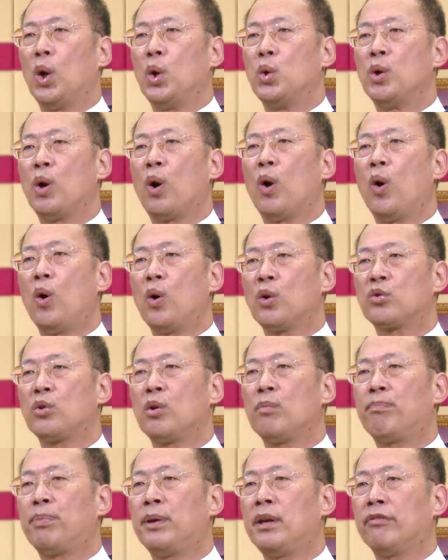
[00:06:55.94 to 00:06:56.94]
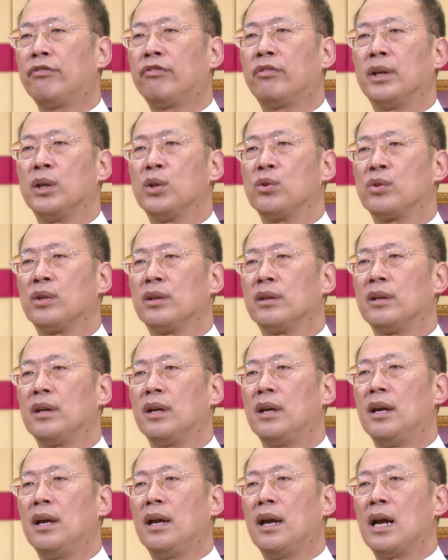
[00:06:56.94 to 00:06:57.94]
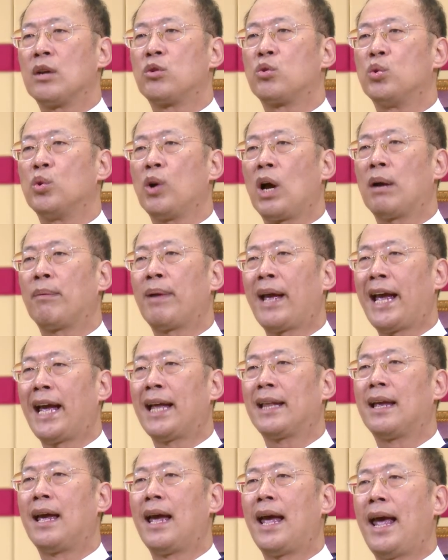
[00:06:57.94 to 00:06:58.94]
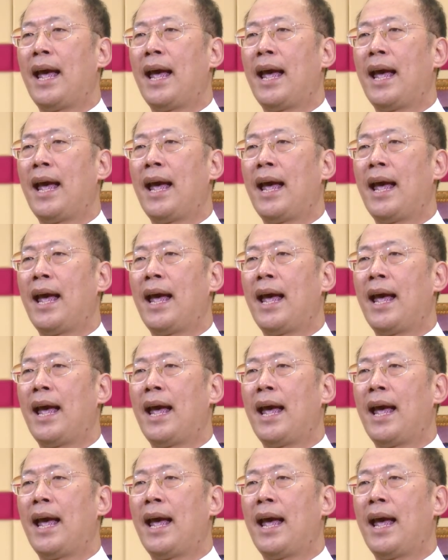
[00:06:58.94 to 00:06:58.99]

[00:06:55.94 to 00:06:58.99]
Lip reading: You are also privileged as you have had